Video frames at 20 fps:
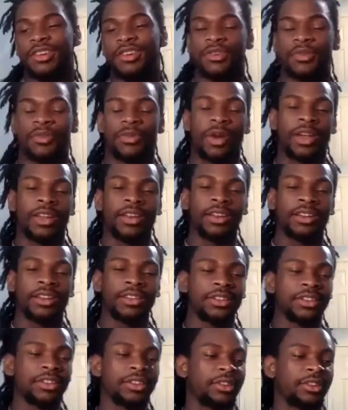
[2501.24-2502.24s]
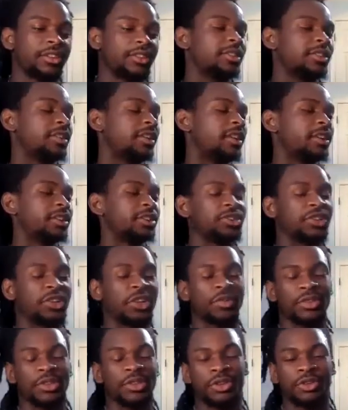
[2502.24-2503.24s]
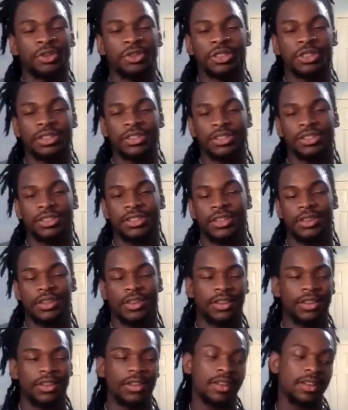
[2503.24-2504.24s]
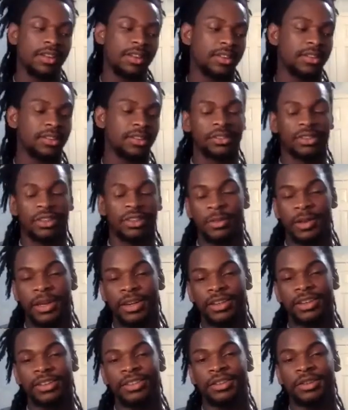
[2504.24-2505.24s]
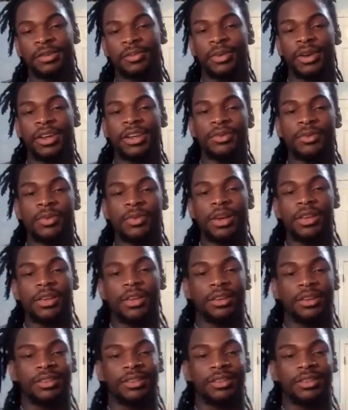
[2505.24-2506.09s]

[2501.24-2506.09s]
right under Trevor Lawrence, is nobody other than Brady White.